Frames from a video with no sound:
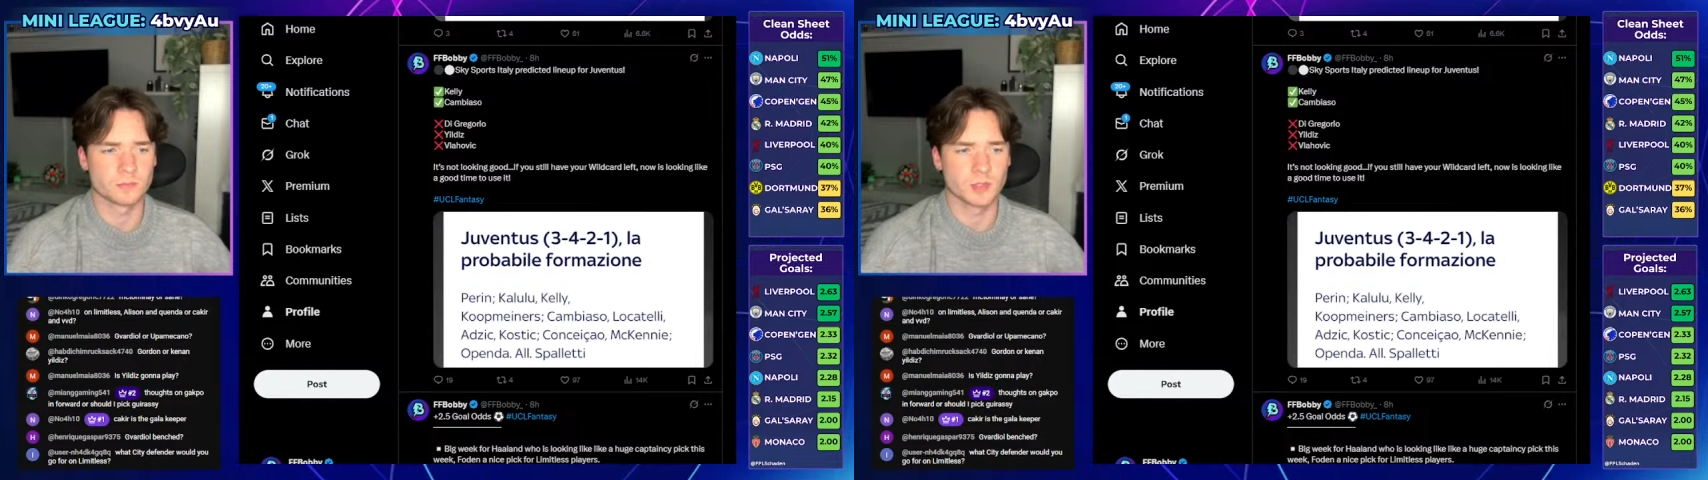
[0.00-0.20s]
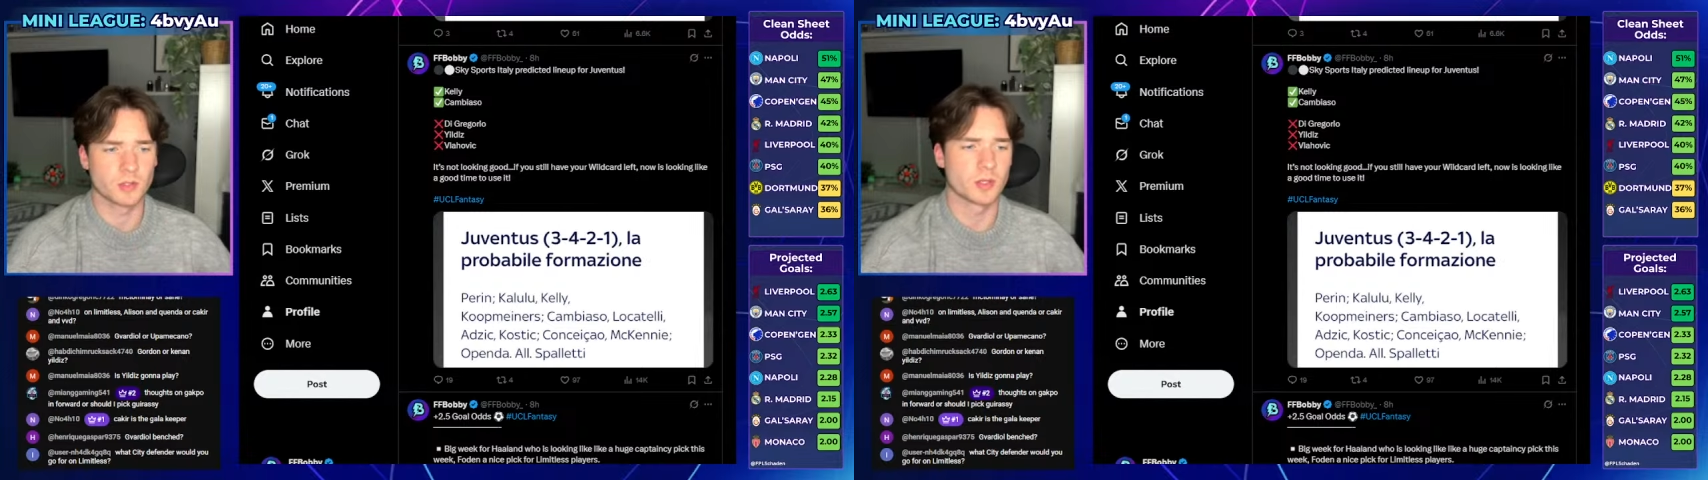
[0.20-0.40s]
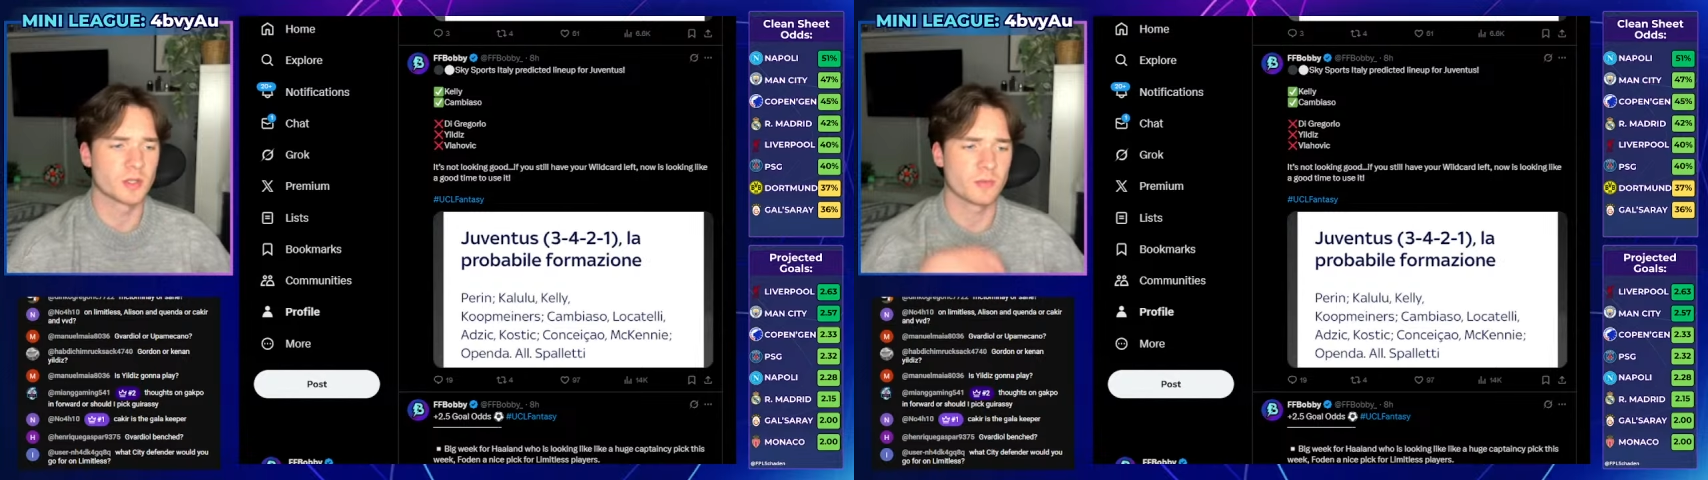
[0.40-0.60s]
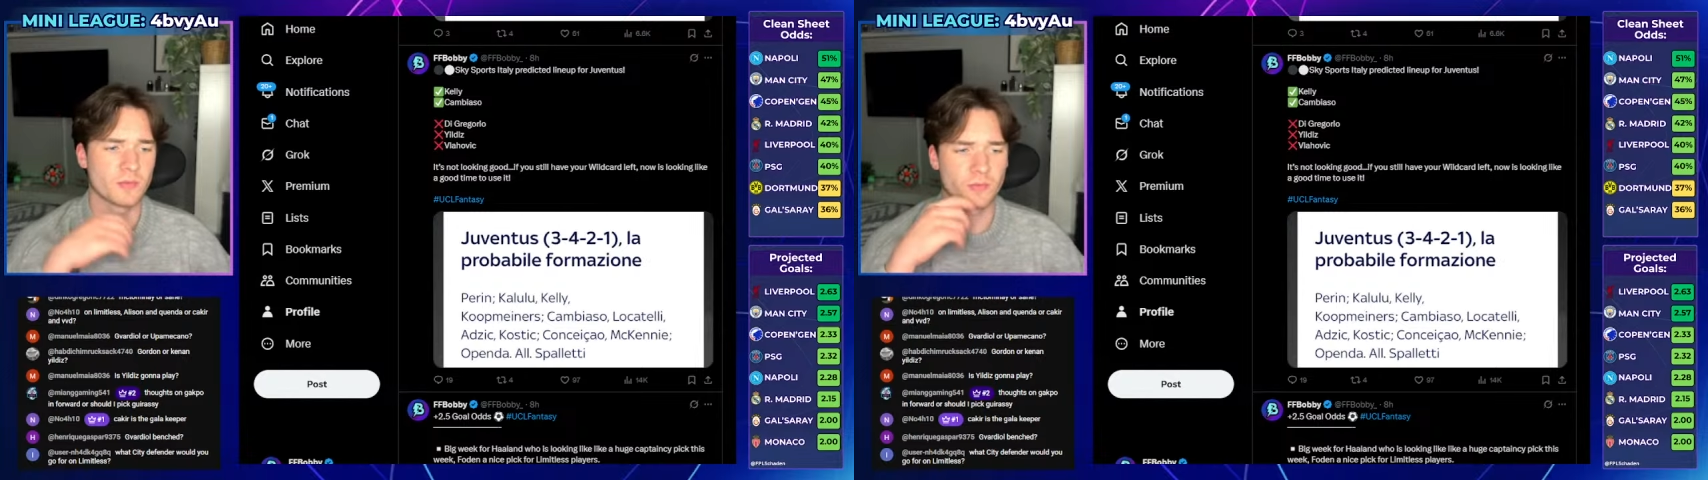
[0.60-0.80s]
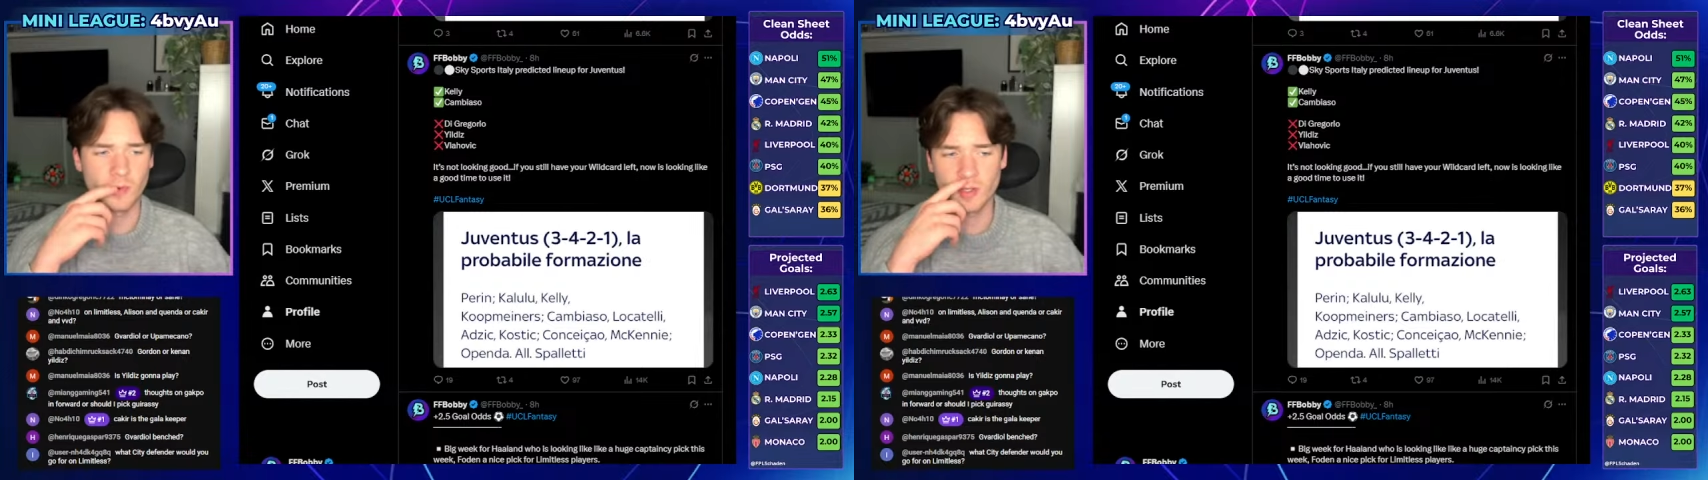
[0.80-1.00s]
One of the
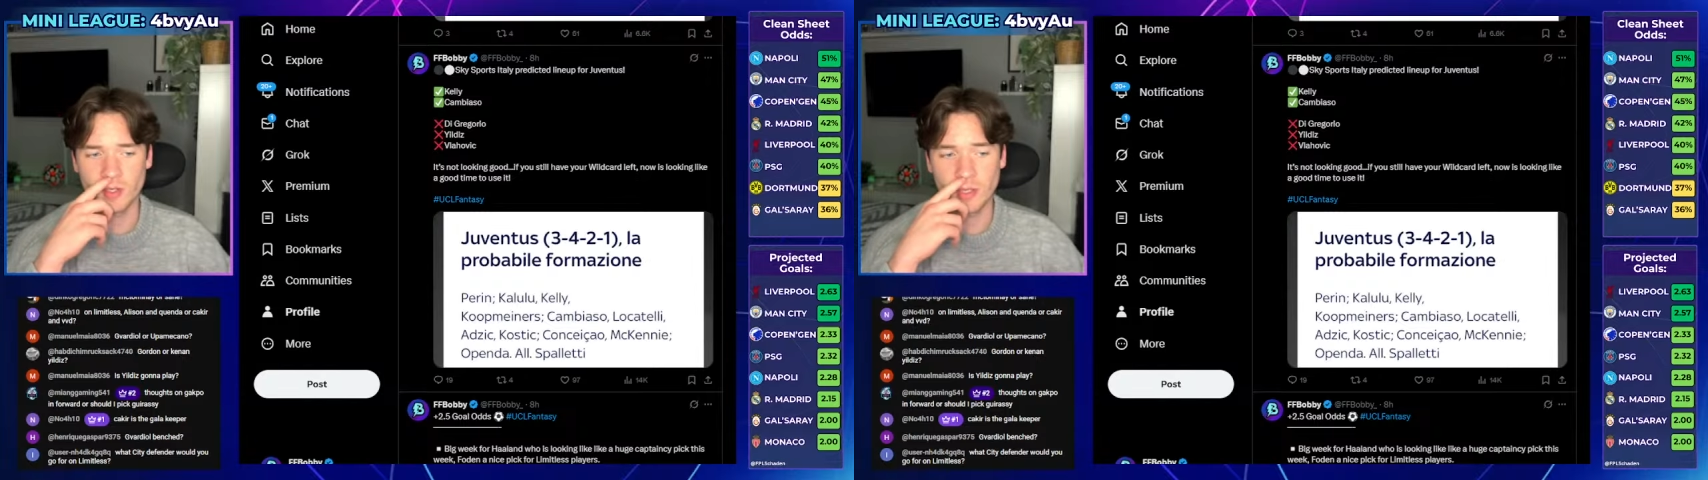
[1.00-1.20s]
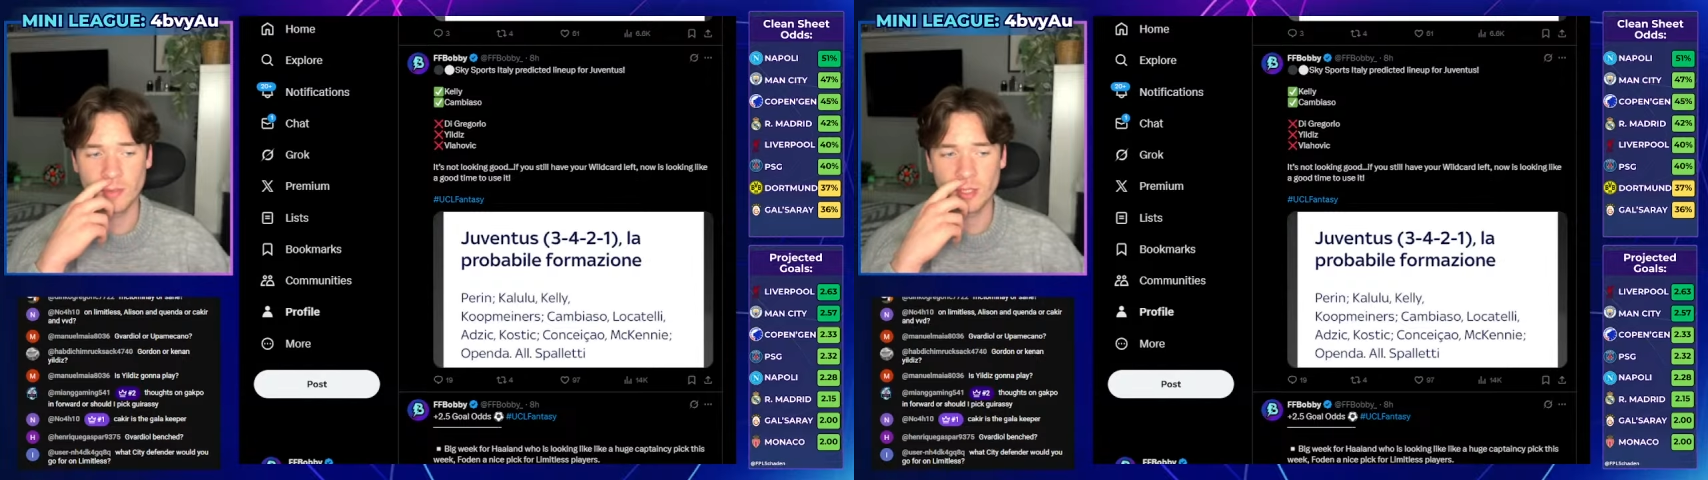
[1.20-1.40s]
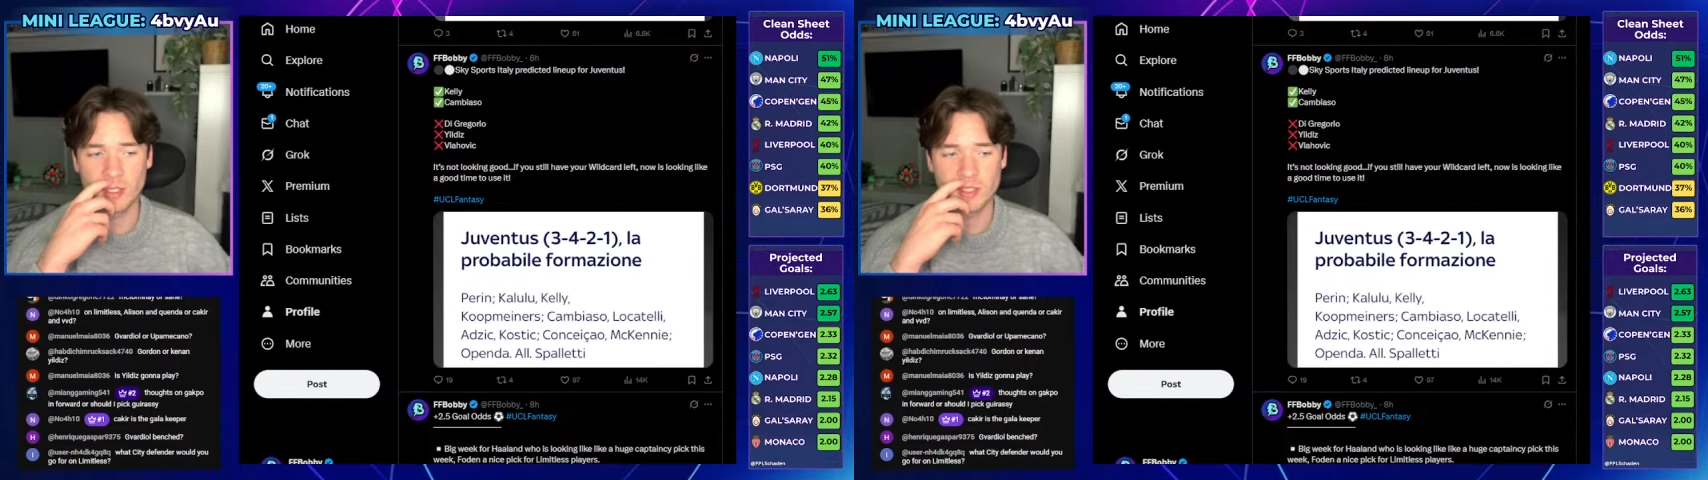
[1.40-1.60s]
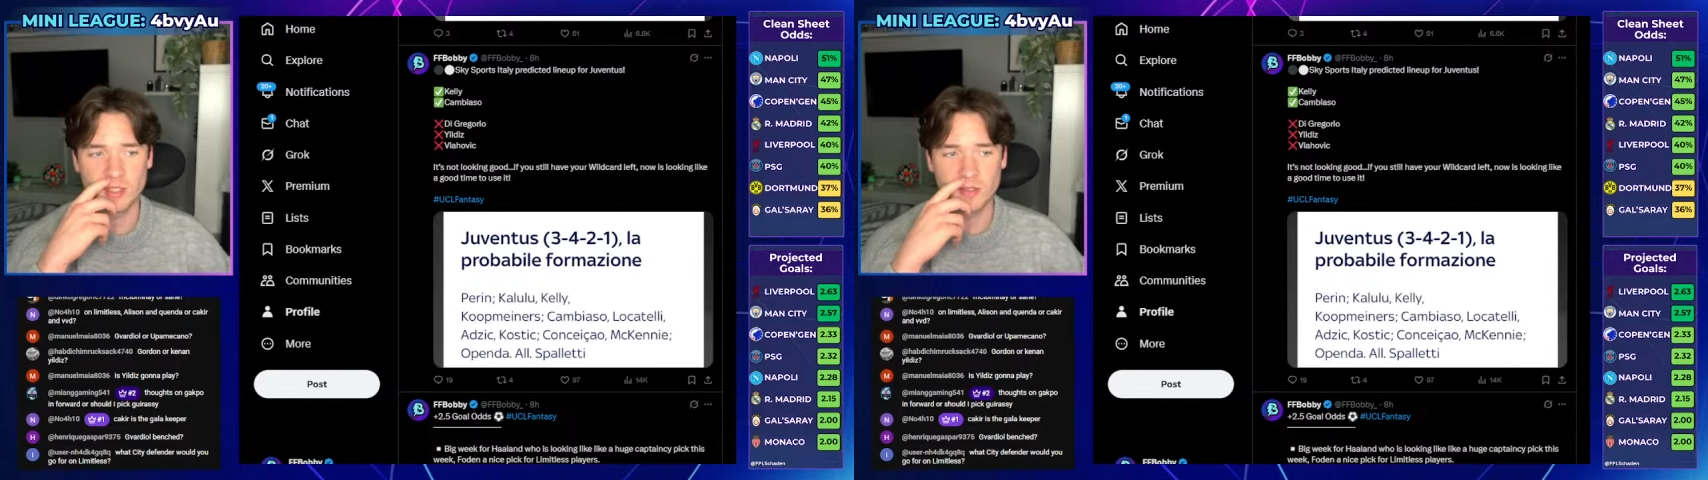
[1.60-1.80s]
Limitless